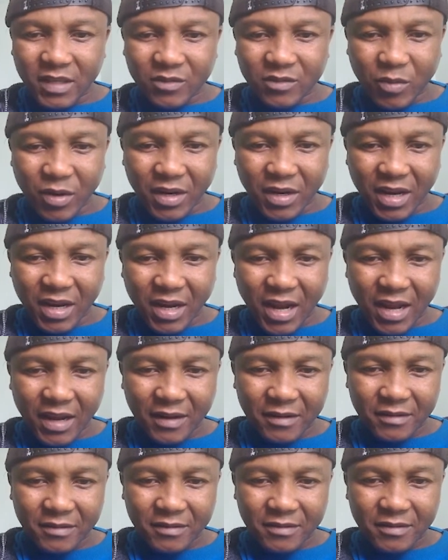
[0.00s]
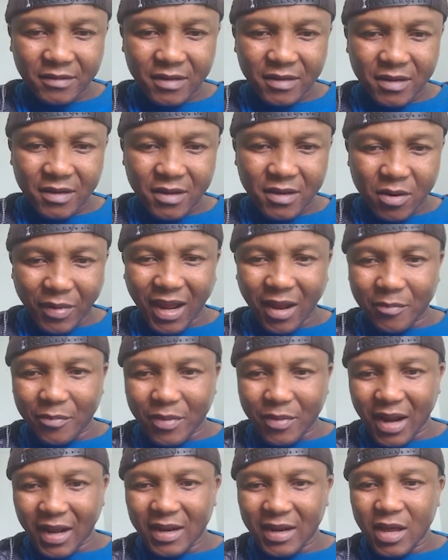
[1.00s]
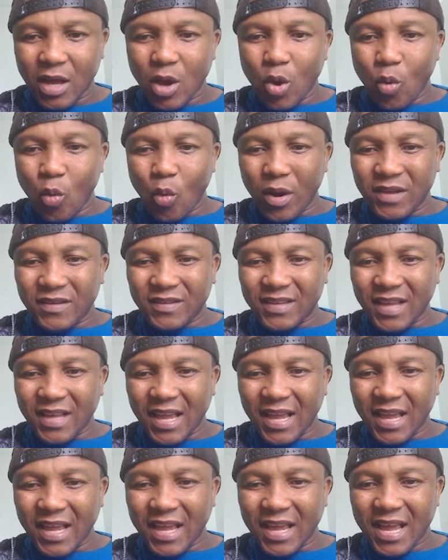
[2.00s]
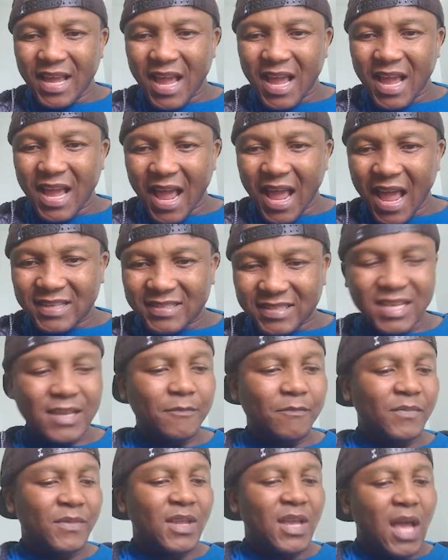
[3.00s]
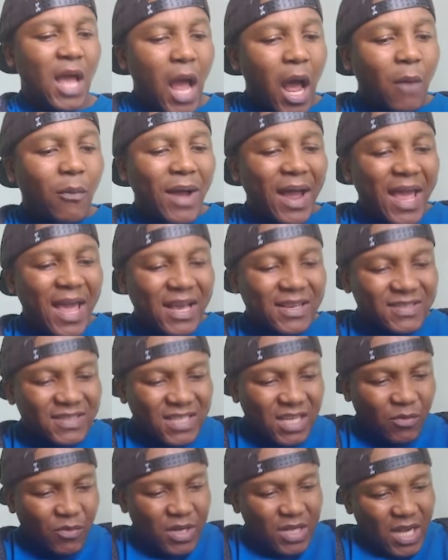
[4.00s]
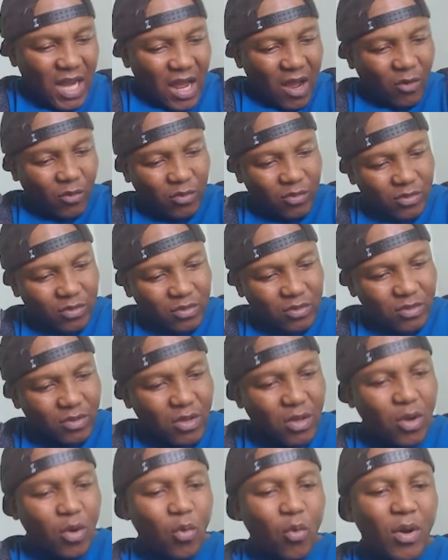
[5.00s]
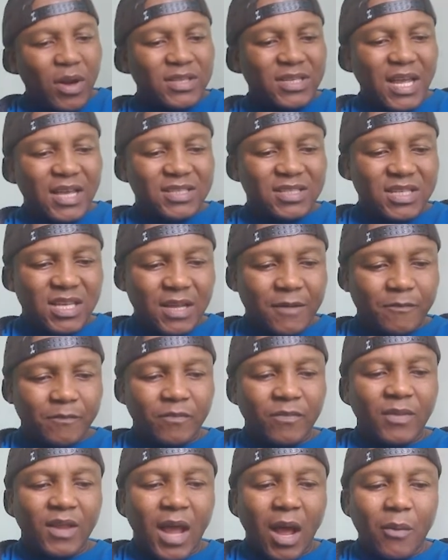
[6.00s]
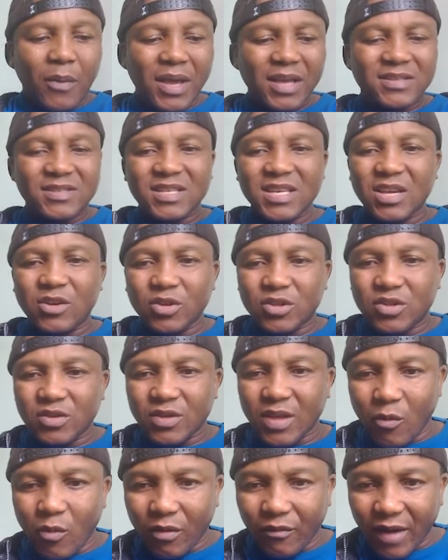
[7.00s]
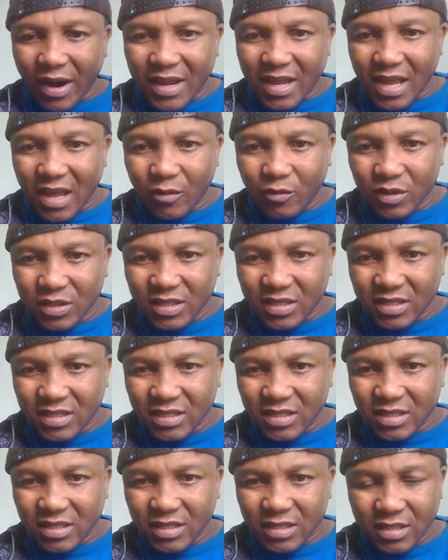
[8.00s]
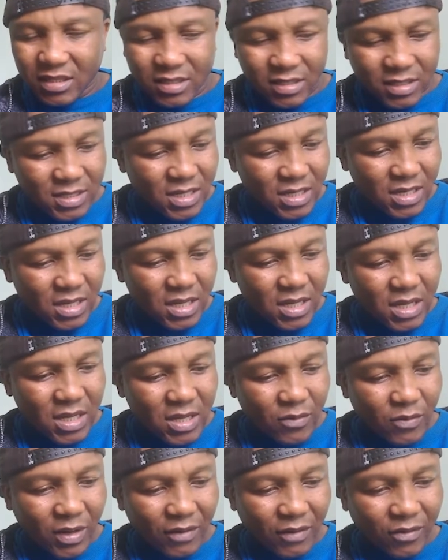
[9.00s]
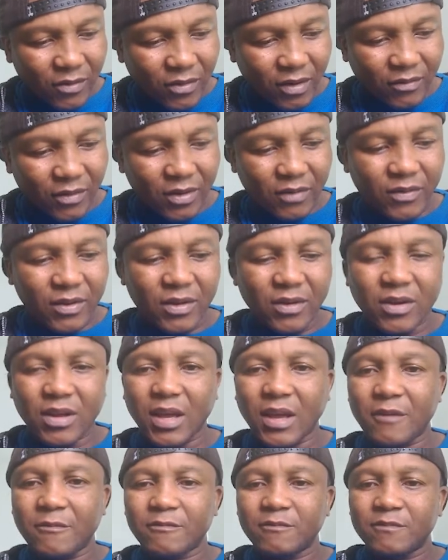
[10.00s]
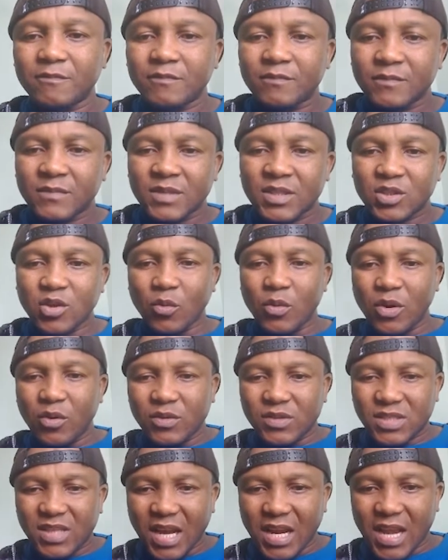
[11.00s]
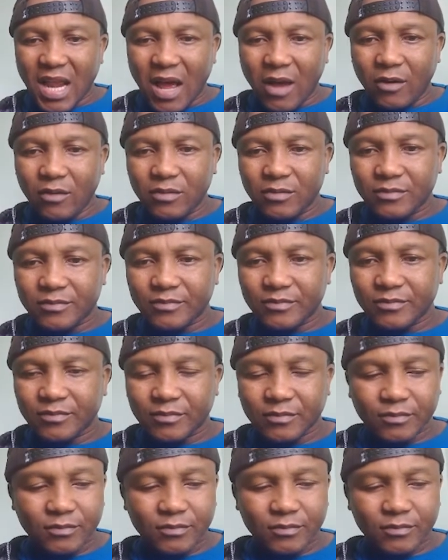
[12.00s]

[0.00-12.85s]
Let's put here. Bracket. What is the xt? Our xt we know. What is xt? Our xt equal to that one right here, which is t whatever. Okay. So we're gonna say now,